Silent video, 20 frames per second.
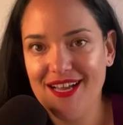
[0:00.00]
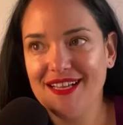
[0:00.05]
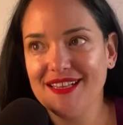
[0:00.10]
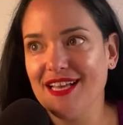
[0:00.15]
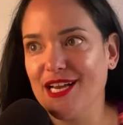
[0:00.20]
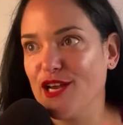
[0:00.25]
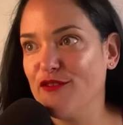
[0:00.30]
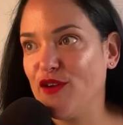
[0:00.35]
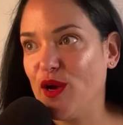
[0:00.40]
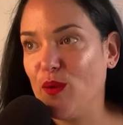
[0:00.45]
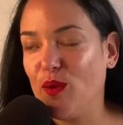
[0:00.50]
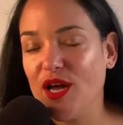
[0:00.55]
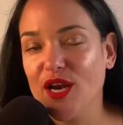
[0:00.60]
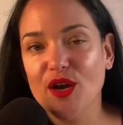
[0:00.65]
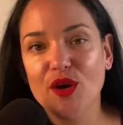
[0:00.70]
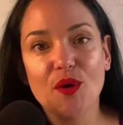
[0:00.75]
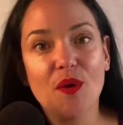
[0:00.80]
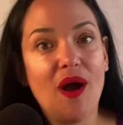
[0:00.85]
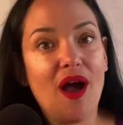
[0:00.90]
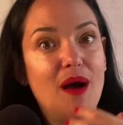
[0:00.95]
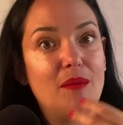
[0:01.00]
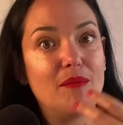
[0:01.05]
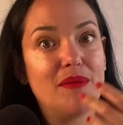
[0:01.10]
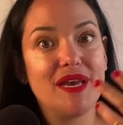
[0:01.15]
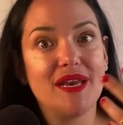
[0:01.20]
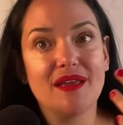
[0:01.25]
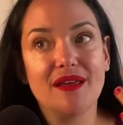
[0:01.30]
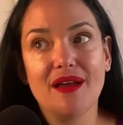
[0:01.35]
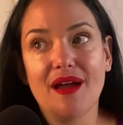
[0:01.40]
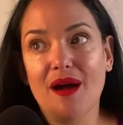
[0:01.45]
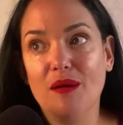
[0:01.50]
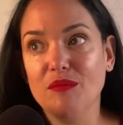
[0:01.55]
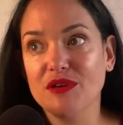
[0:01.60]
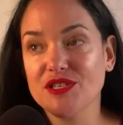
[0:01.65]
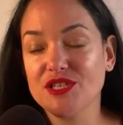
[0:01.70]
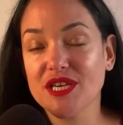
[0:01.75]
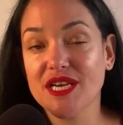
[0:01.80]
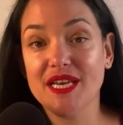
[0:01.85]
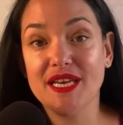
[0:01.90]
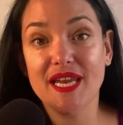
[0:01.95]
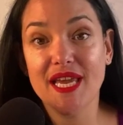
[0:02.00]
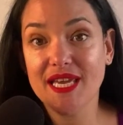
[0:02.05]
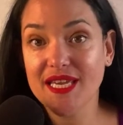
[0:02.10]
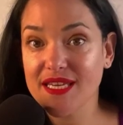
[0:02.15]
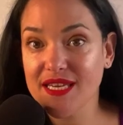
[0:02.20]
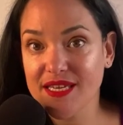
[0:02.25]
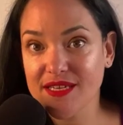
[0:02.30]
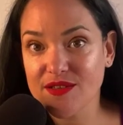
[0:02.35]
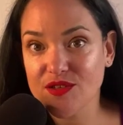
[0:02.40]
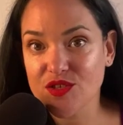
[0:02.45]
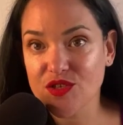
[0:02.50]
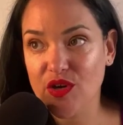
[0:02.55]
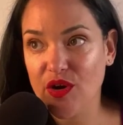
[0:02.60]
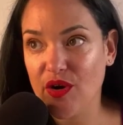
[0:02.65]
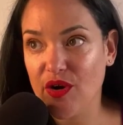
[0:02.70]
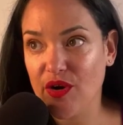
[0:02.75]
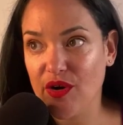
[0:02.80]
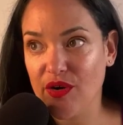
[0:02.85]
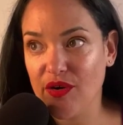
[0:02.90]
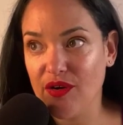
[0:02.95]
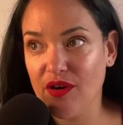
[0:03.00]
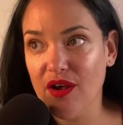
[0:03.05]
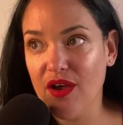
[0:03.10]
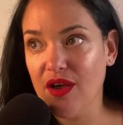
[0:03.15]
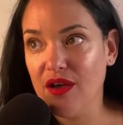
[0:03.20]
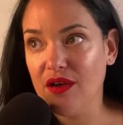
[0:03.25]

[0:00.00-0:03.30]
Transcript: Like if I want to know how much Canadians are,